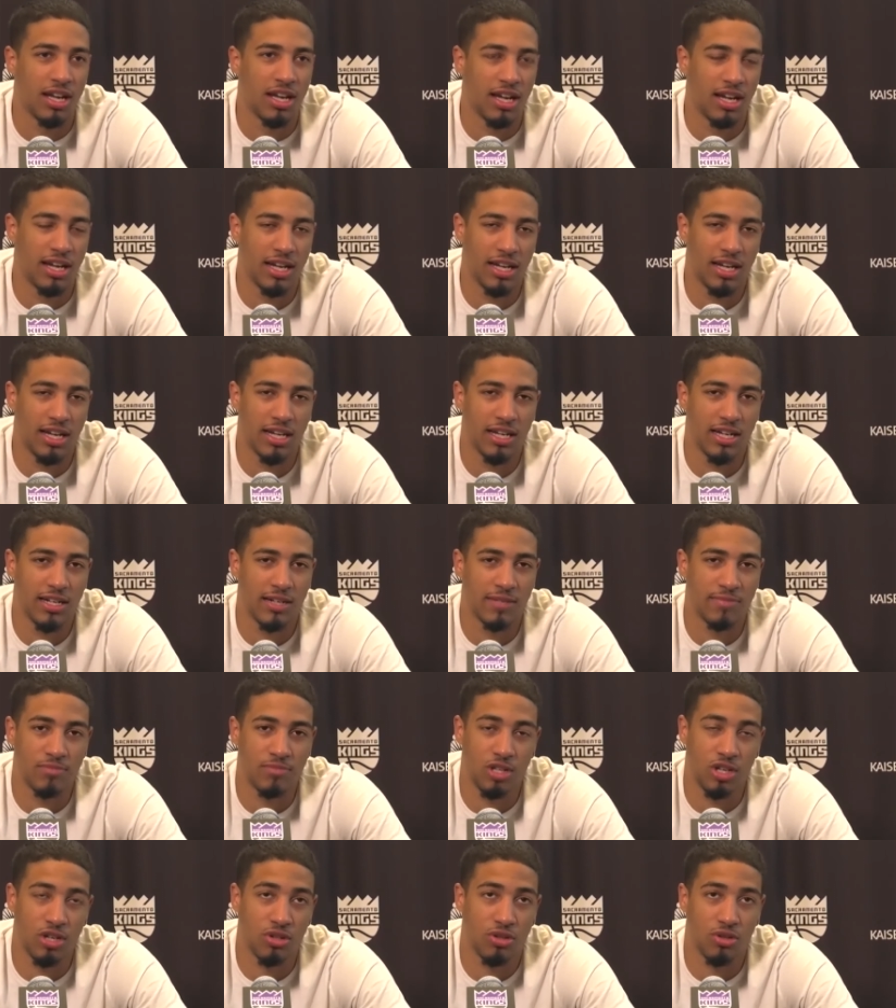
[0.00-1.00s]
uh,
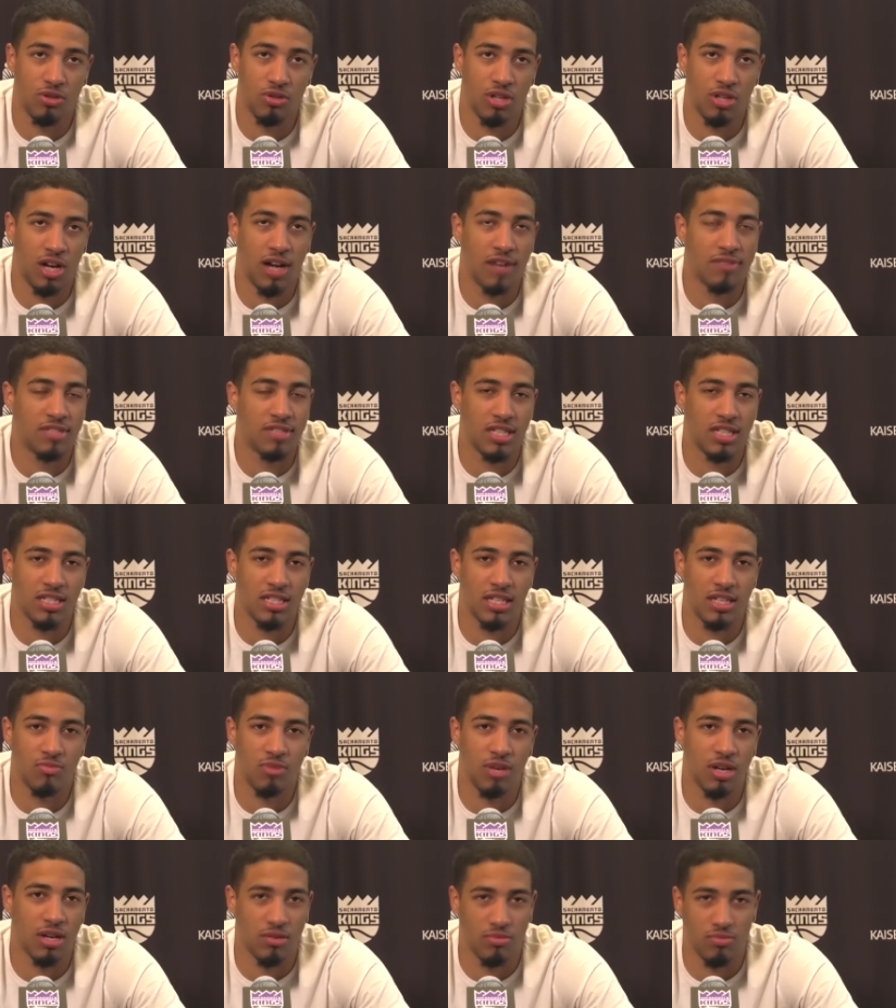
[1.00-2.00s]
you know, through the off
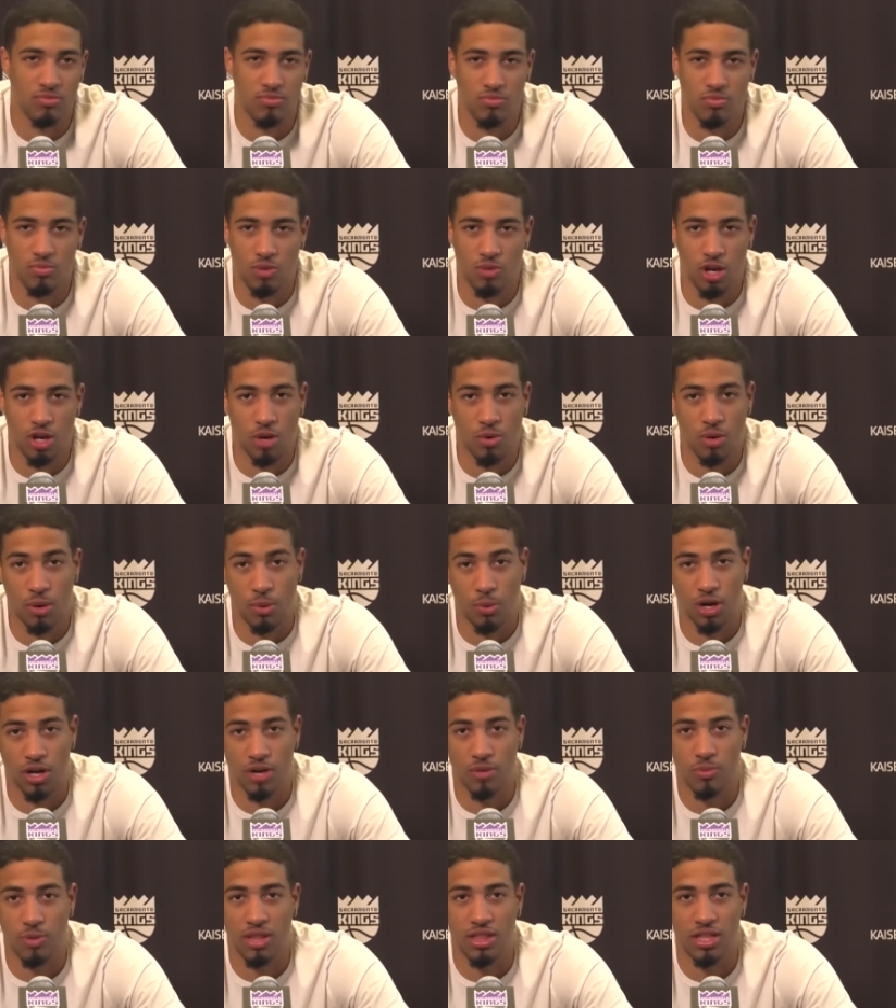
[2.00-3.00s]
season where you know we
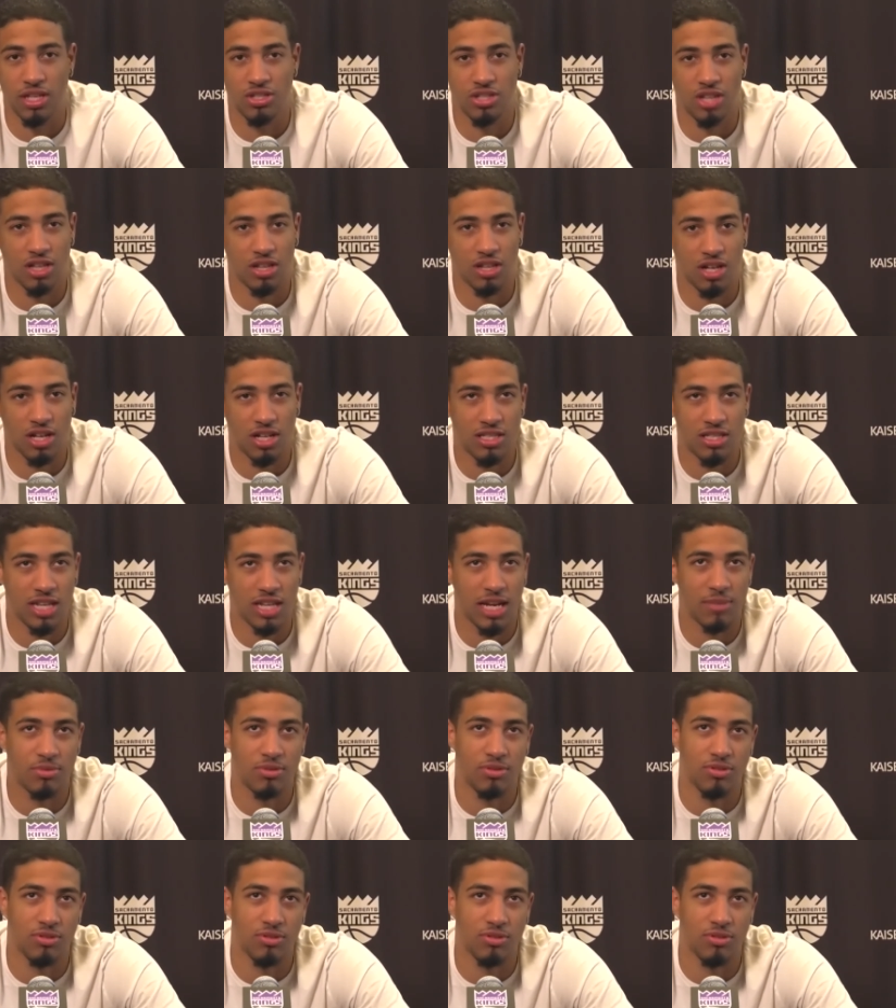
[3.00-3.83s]
weren't with each other all the time.